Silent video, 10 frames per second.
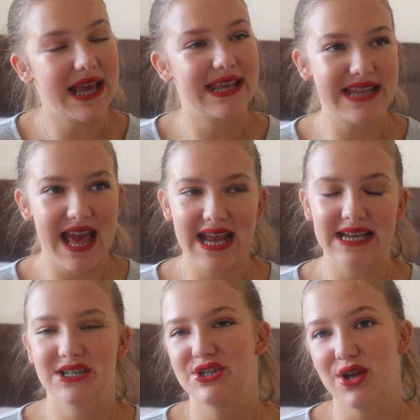
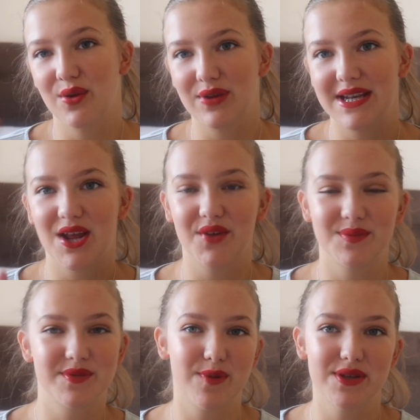Again, don't really know if
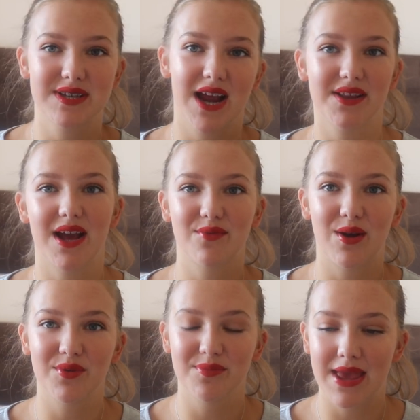I'm supposed to carry that
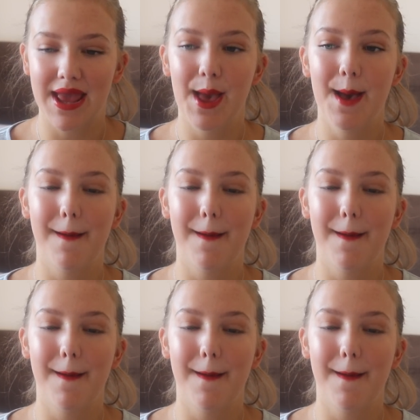around with me,